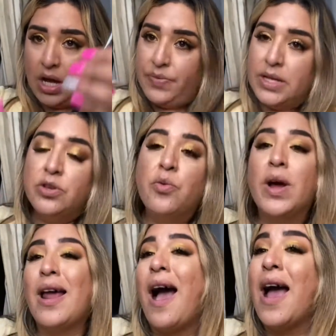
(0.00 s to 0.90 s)
These are
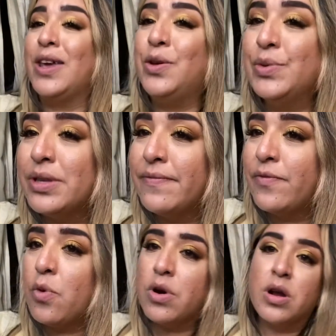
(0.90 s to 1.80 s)
what I use them
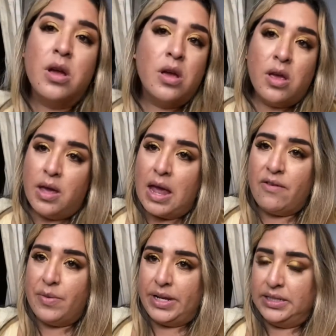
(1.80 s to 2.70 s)
for.
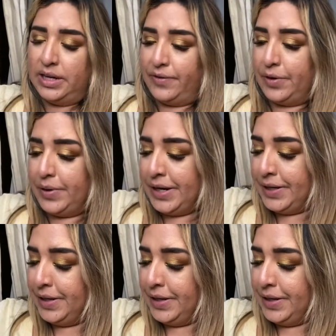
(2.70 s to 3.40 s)
Everybody's different, right?